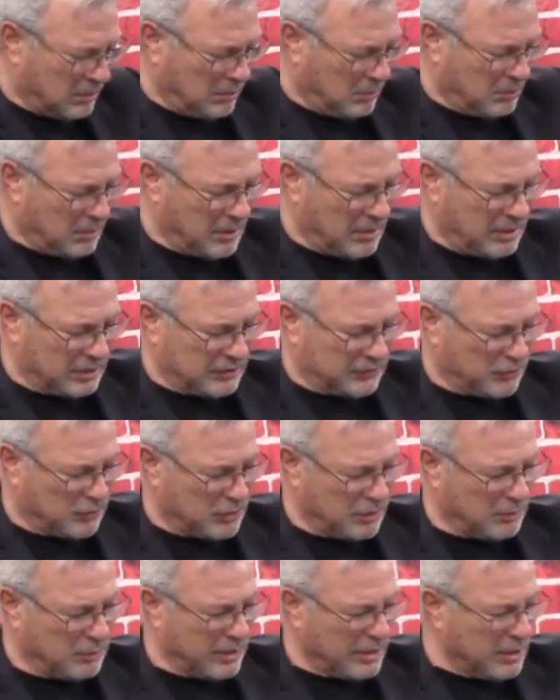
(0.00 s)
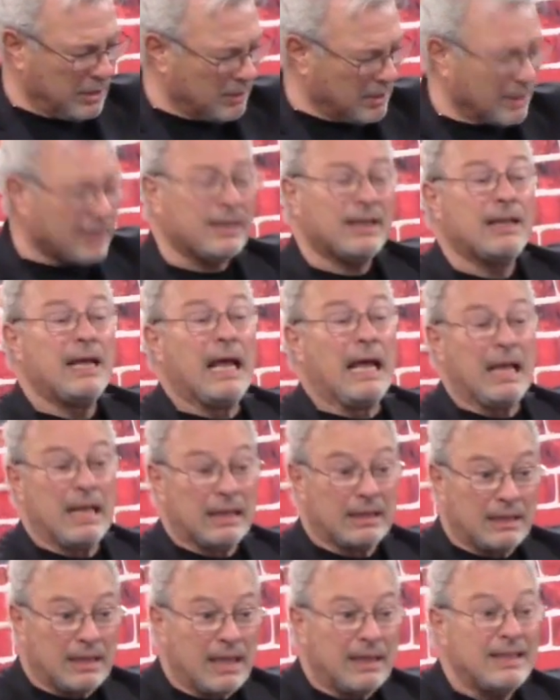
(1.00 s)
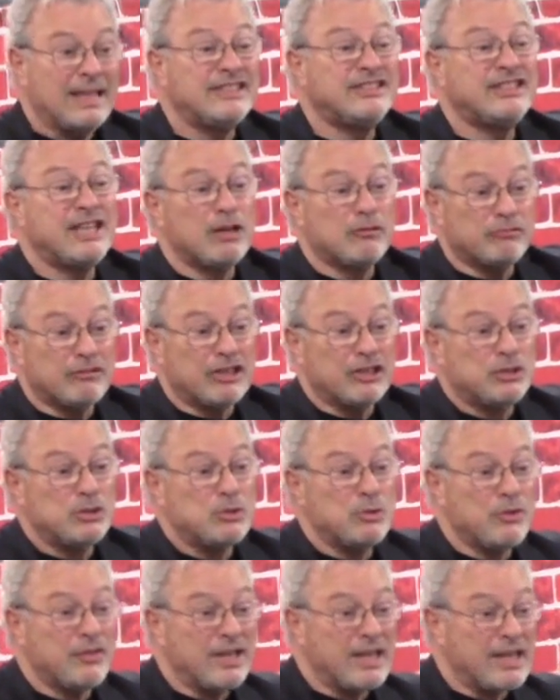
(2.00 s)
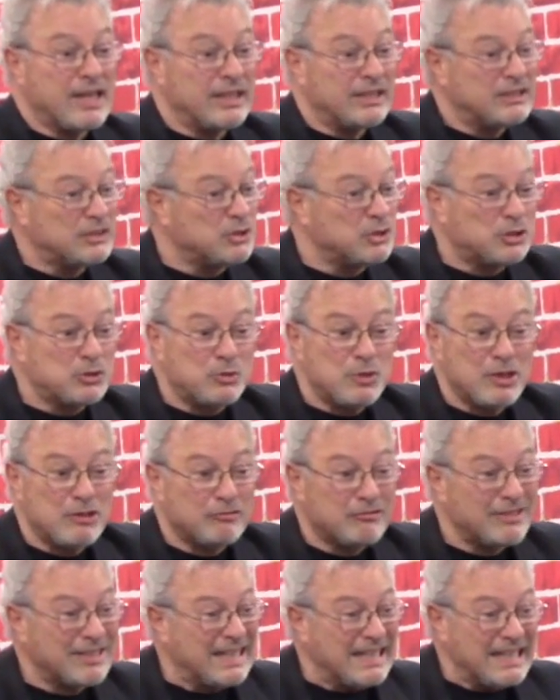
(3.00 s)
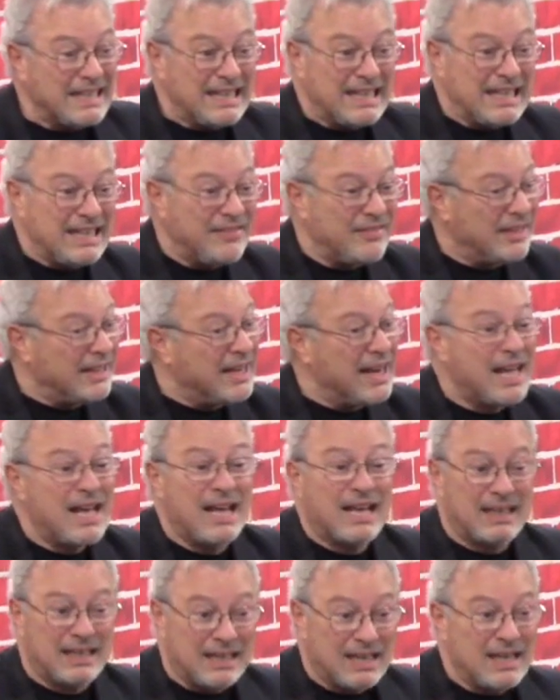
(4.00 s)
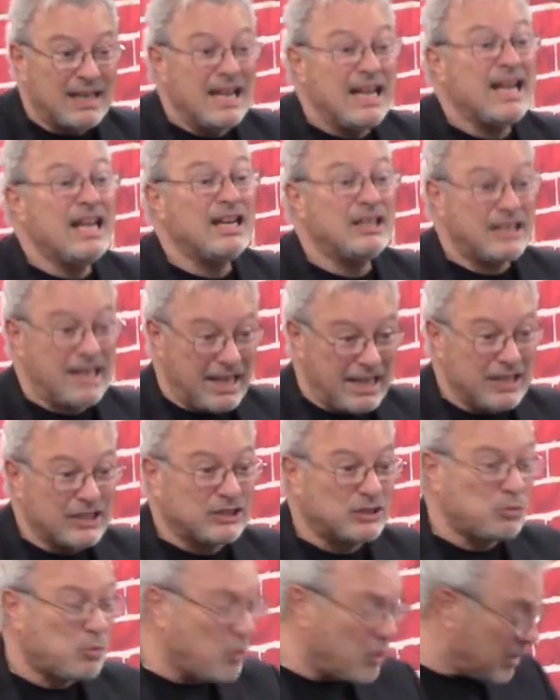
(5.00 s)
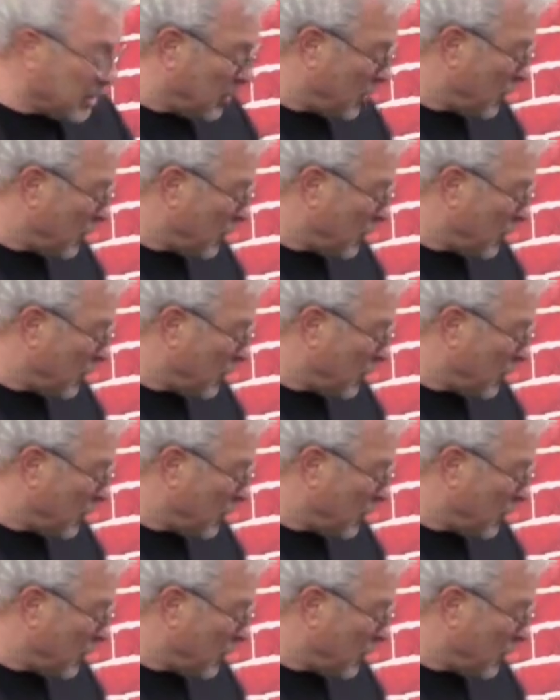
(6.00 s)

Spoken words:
Well, there's 4. Well, you know what? Let's get rid of 2 of the ends, because we don't really need the knot. It is one